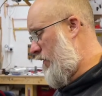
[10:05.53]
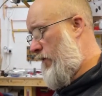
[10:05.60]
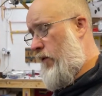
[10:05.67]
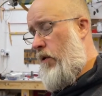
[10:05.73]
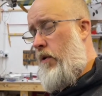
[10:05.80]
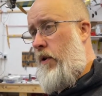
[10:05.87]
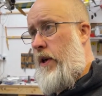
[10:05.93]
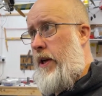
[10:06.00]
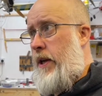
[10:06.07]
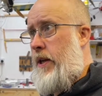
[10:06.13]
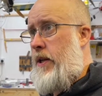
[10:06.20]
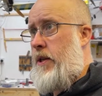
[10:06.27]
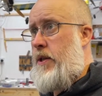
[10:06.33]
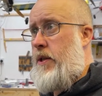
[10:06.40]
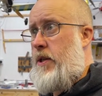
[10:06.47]
it for
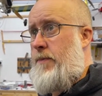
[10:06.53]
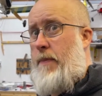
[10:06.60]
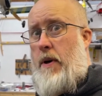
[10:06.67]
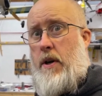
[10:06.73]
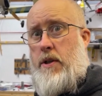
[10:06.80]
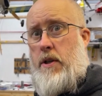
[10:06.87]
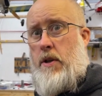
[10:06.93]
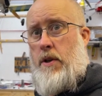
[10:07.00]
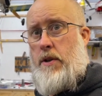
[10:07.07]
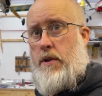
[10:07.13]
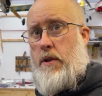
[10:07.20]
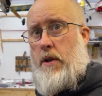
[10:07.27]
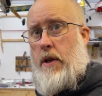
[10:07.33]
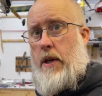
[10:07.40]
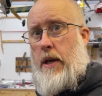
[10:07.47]
is spar
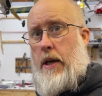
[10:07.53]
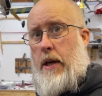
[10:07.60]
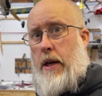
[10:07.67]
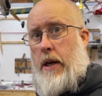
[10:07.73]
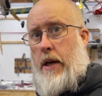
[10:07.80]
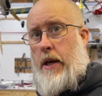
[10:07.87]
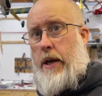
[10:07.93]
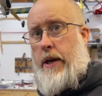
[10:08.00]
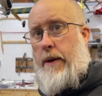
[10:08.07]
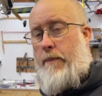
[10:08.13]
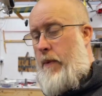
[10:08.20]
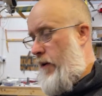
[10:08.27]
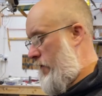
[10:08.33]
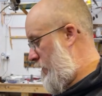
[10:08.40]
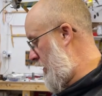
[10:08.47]
slots.
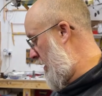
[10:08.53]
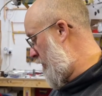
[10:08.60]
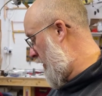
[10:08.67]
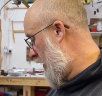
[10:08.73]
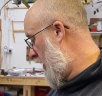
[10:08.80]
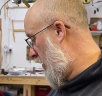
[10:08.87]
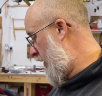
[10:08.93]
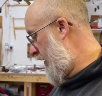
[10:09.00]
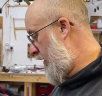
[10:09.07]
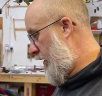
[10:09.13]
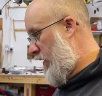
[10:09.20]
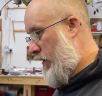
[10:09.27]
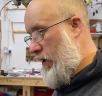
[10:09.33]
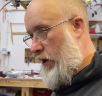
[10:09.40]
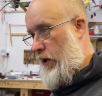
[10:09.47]
Um, I've set up a guide
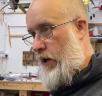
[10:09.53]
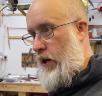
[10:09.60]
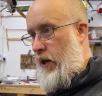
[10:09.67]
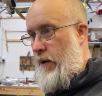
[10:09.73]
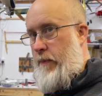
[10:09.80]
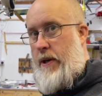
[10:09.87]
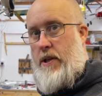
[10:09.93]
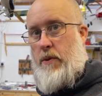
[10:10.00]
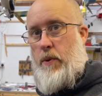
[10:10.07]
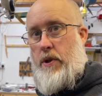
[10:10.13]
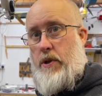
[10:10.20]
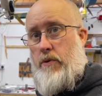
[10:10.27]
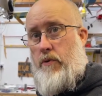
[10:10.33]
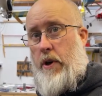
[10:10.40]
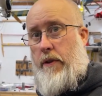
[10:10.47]
a uh, piece of
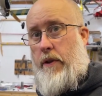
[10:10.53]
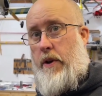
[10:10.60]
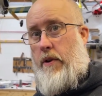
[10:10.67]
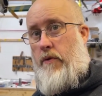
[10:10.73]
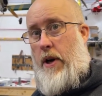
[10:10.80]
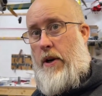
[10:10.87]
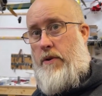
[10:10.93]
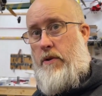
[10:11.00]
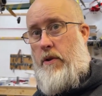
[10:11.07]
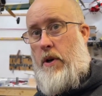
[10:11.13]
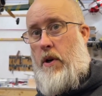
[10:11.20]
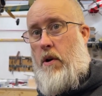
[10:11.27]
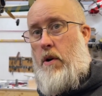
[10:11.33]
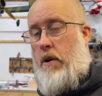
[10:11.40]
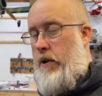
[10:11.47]
wood to run the router
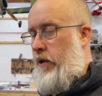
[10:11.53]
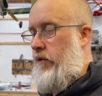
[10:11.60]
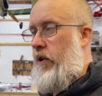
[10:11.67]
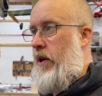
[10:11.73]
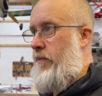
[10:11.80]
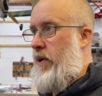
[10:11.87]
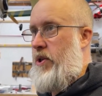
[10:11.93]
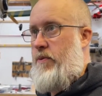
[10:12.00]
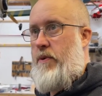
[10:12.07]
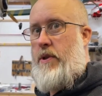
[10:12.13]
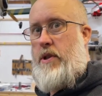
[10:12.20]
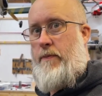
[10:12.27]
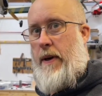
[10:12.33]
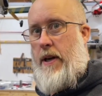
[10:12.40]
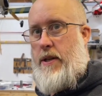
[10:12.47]
along at the right
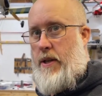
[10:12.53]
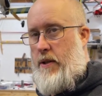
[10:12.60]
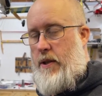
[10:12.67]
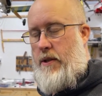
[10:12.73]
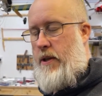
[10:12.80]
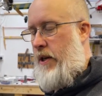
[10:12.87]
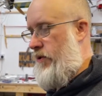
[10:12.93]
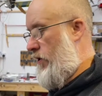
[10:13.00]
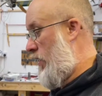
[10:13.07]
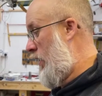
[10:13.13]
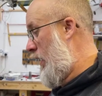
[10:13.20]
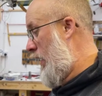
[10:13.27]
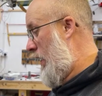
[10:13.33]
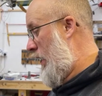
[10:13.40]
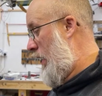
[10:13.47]
measurements, spacings, etc.
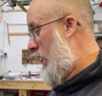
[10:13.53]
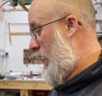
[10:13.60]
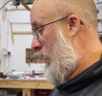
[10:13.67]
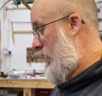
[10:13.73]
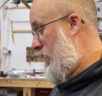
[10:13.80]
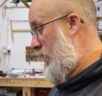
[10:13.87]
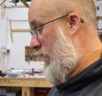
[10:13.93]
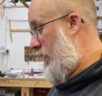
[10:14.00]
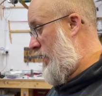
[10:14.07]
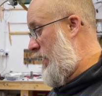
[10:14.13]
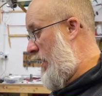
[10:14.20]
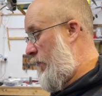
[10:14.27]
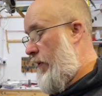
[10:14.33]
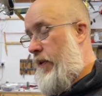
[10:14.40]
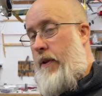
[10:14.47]
Set the
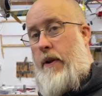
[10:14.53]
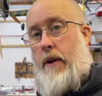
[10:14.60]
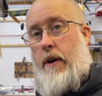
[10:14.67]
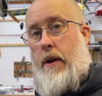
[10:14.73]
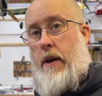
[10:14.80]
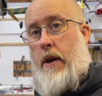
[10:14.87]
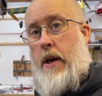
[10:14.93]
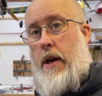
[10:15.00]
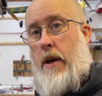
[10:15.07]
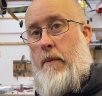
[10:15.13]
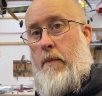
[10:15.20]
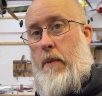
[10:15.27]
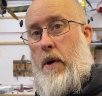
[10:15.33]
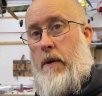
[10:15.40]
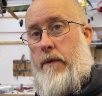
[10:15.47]
depth
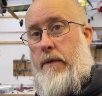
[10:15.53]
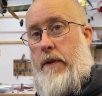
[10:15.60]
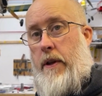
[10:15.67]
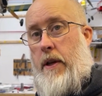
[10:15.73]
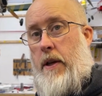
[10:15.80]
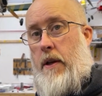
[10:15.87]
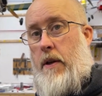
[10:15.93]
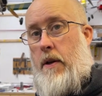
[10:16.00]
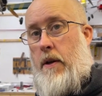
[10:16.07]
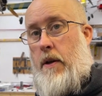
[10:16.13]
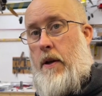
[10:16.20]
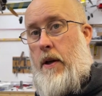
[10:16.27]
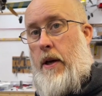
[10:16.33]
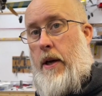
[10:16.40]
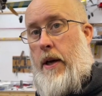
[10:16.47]
um, of the
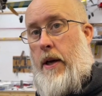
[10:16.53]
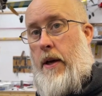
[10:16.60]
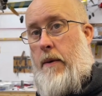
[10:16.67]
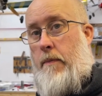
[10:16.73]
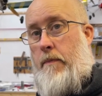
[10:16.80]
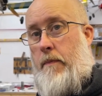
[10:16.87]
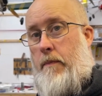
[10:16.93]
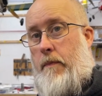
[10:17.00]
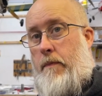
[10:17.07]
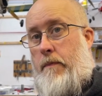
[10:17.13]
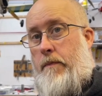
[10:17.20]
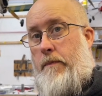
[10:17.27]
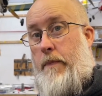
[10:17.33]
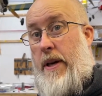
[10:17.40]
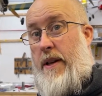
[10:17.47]

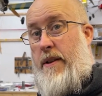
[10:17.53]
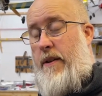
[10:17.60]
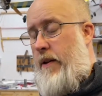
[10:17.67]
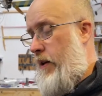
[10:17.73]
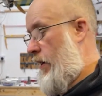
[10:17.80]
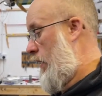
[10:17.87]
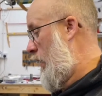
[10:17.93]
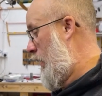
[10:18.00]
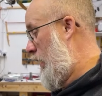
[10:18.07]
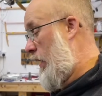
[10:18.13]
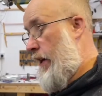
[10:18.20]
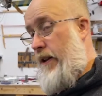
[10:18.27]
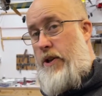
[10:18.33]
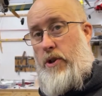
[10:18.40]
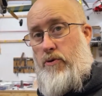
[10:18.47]
bit
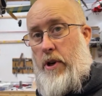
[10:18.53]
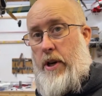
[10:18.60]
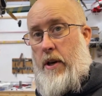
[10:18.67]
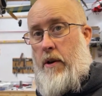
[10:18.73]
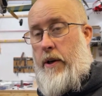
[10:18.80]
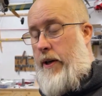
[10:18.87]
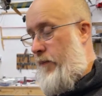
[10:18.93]
and then just run along